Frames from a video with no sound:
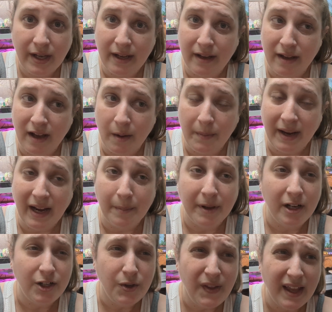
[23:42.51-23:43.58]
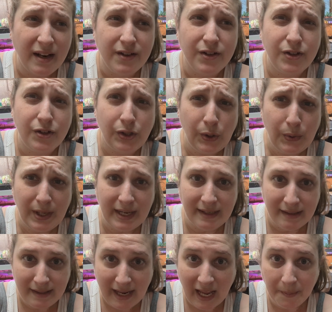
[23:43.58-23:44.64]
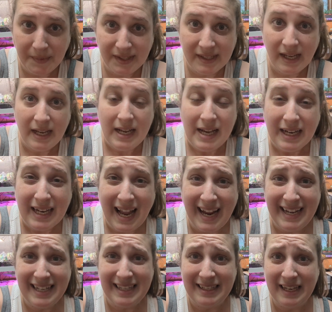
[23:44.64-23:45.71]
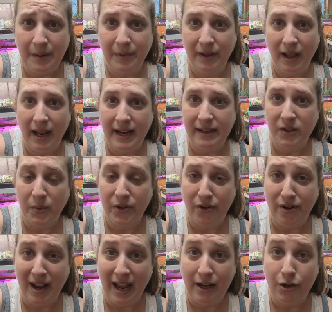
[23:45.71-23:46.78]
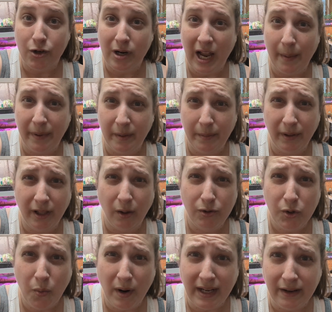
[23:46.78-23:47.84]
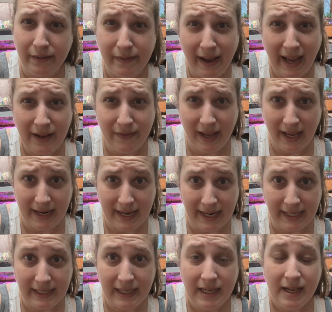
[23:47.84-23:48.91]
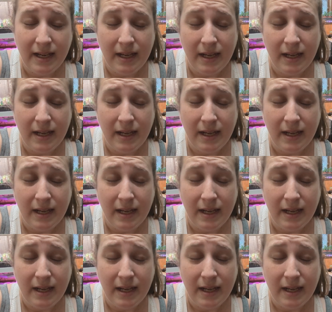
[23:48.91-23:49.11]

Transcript: Um, and I'm going to do that as soon as temps kind of stabilize where they're not dropping below 25 at night.